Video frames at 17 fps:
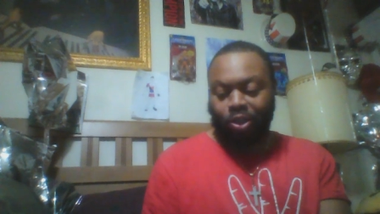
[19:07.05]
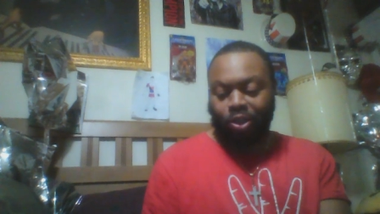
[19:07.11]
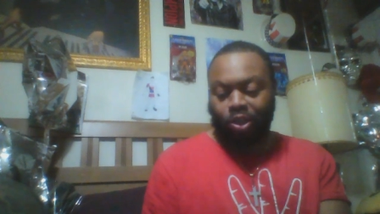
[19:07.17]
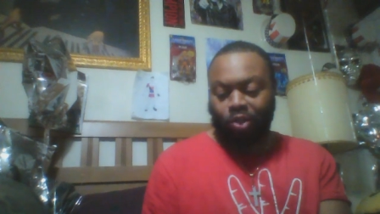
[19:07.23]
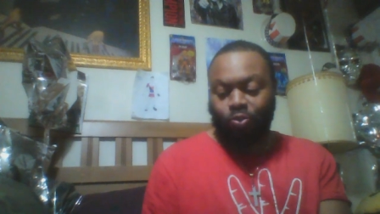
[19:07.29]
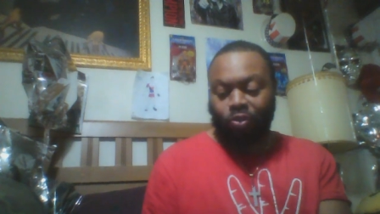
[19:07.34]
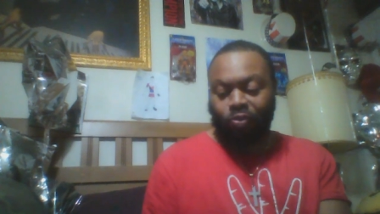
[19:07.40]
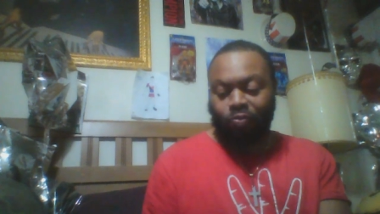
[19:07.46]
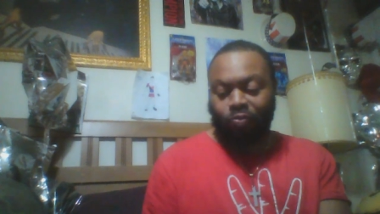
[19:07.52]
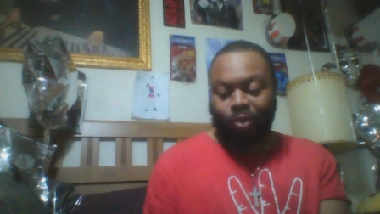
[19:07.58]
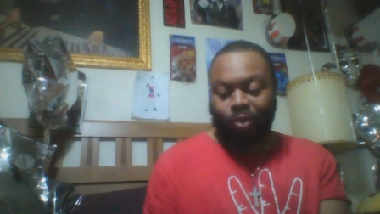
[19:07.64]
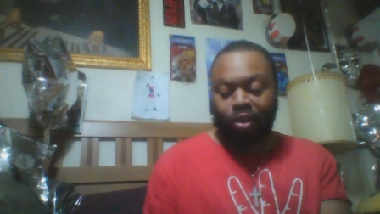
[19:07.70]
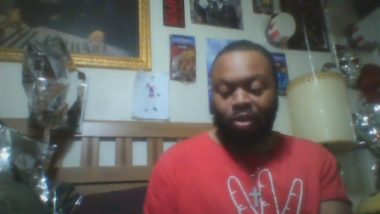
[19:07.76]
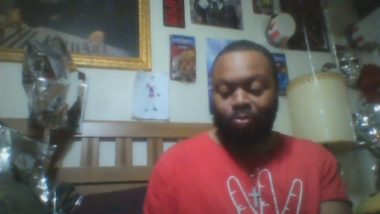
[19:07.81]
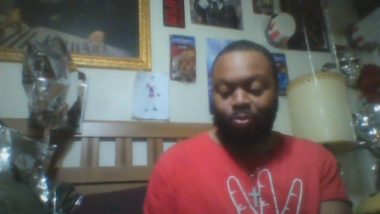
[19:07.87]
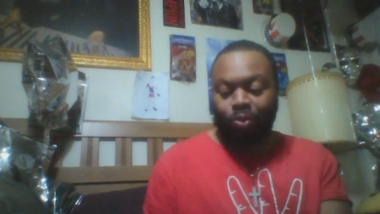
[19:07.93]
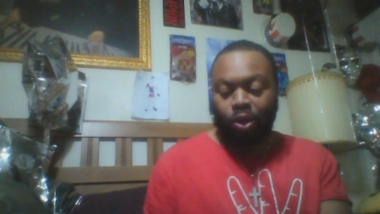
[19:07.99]
she would have been
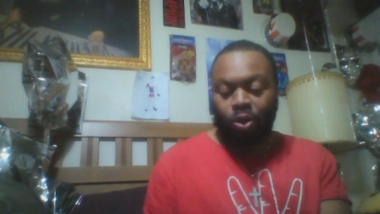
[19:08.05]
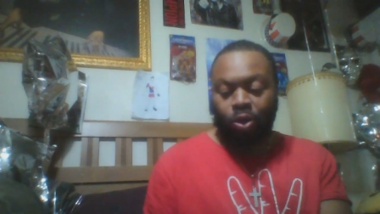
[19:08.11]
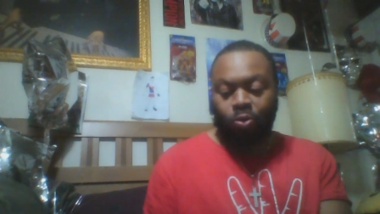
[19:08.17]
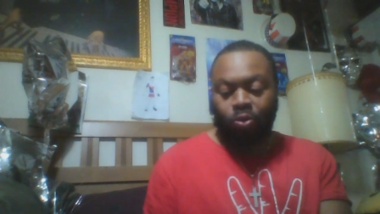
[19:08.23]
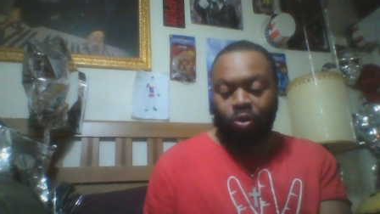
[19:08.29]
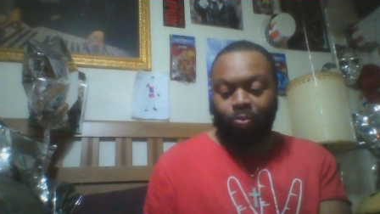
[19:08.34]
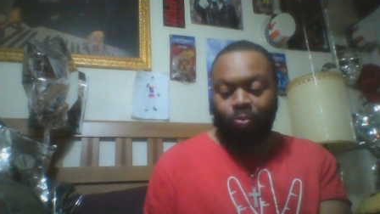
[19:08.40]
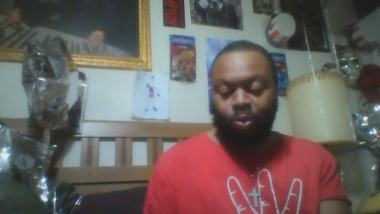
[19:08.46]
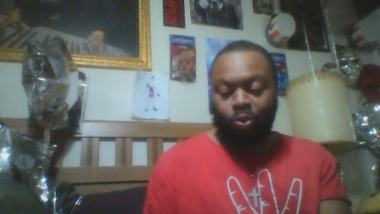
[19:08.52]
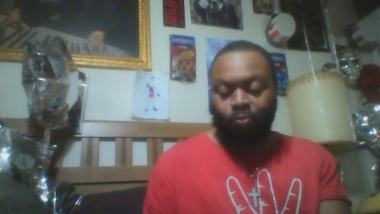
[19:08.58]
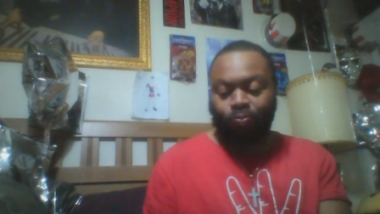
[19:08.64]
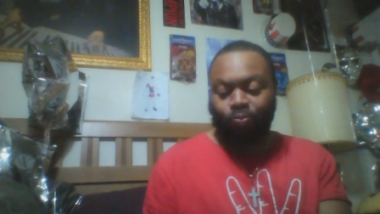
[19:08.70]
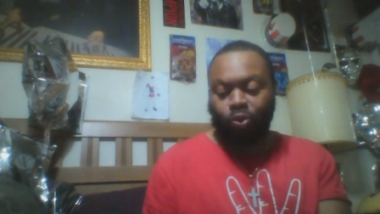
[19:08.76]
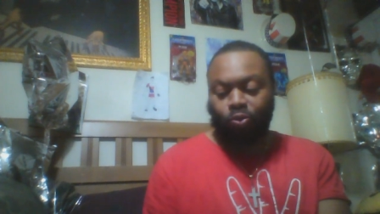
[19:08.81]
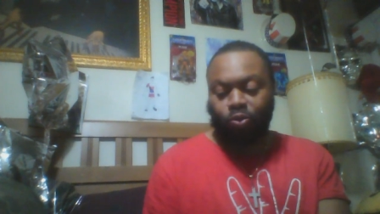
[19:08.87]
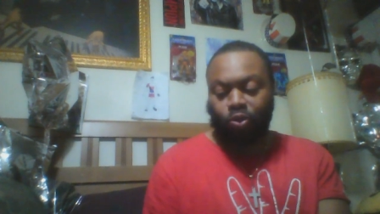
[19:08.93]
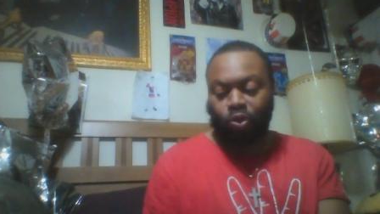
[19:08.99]
blown up on
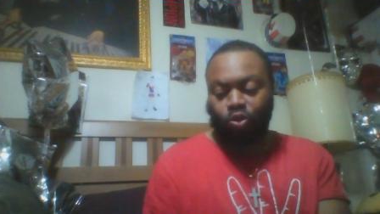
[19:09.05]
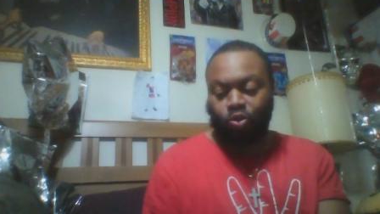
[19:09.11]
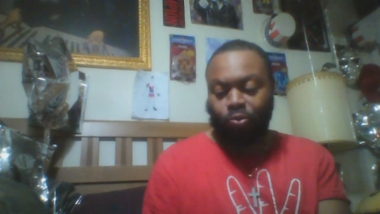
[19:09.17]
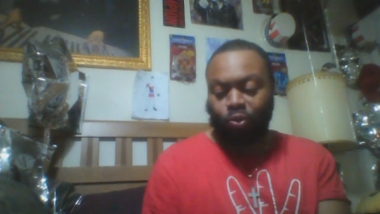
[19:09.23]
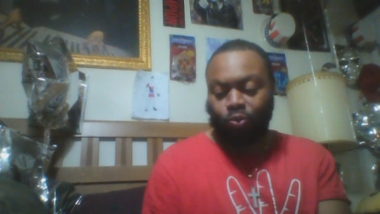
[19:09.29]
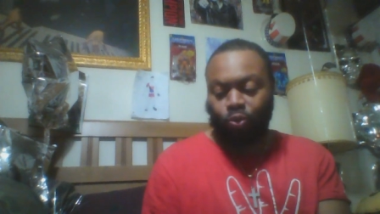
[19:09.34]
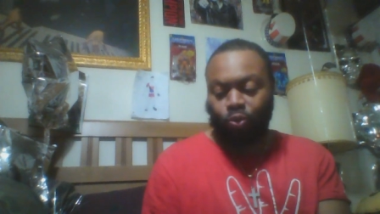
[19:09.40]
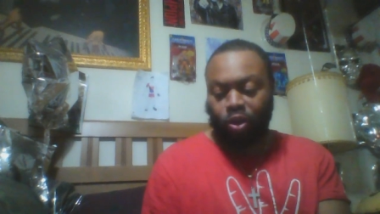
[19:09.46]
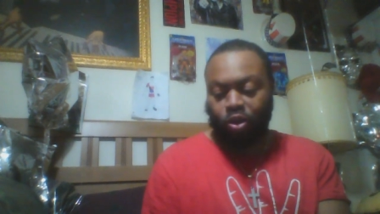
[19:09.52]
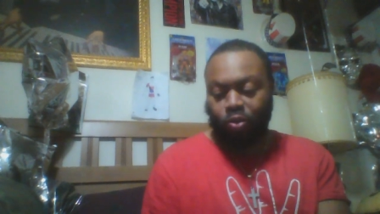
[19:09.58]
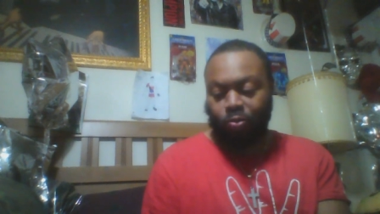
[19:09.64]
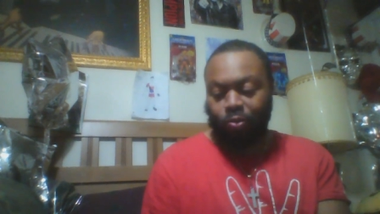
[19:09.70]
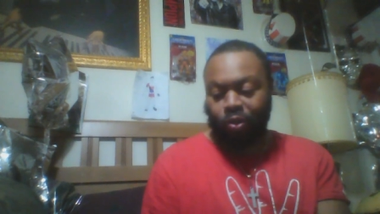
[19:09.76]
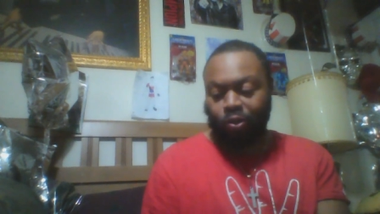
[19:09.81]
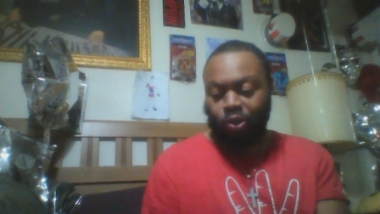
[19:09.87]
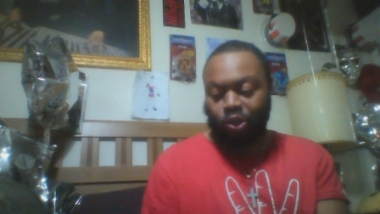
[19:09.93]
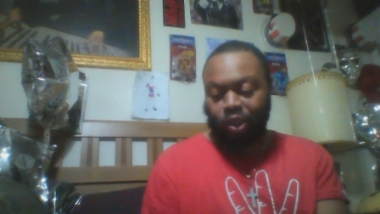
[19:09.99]
YouTube as well,
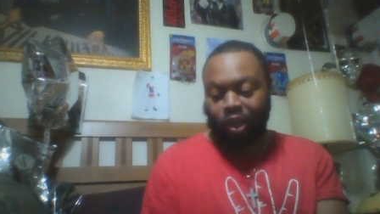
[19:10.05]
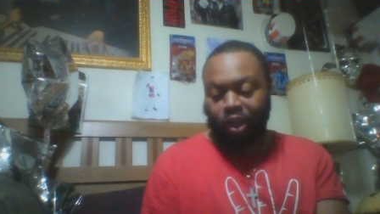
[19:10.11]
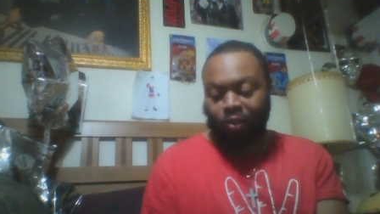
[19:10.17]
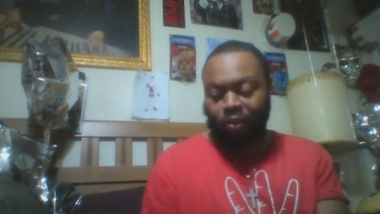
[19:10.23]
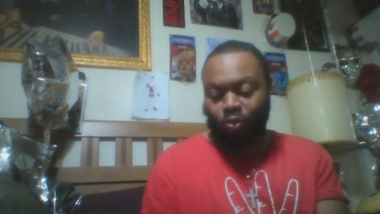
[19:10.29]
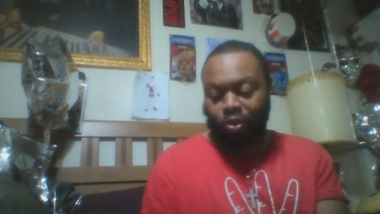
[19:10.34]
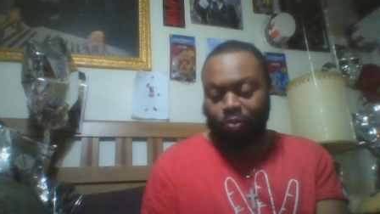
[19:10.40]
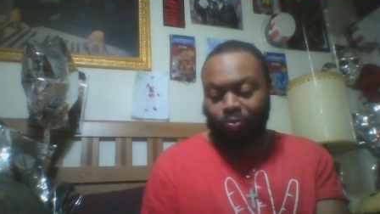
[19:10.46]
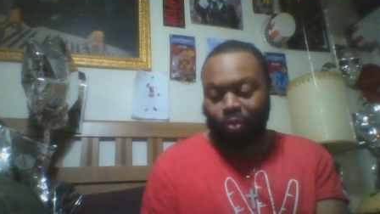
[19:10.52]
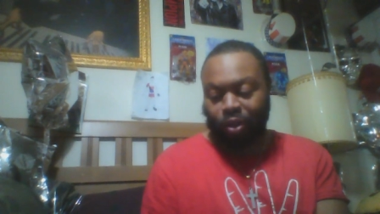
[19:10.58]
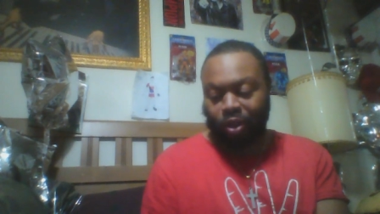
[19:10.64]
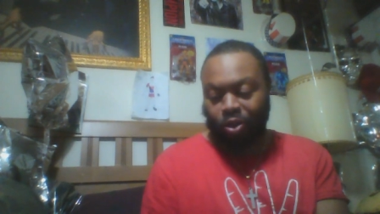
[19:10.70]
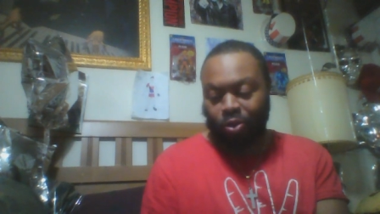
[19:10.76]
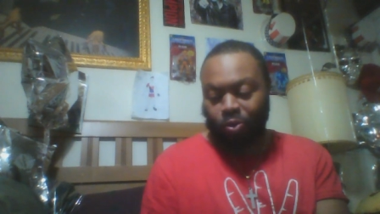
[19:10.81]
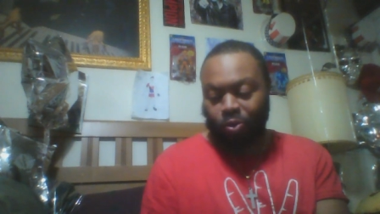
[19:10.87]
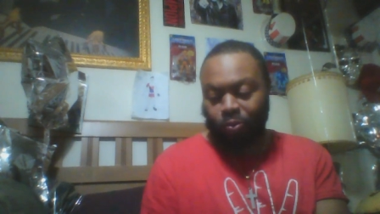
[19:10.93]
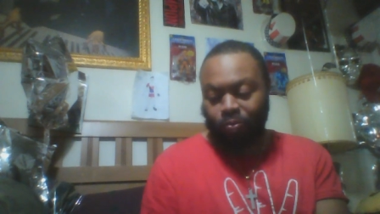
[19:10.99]
but she ain't really been
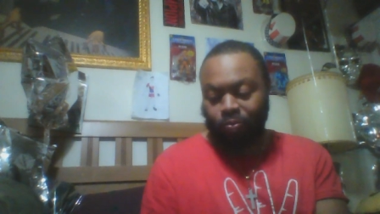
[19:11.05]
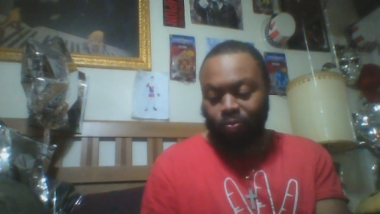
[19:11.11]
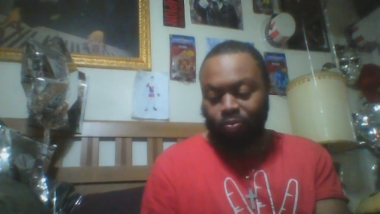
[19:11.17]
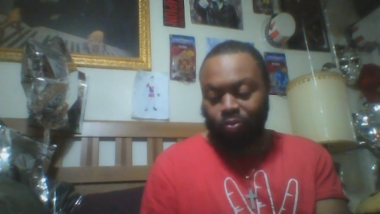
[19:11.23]
on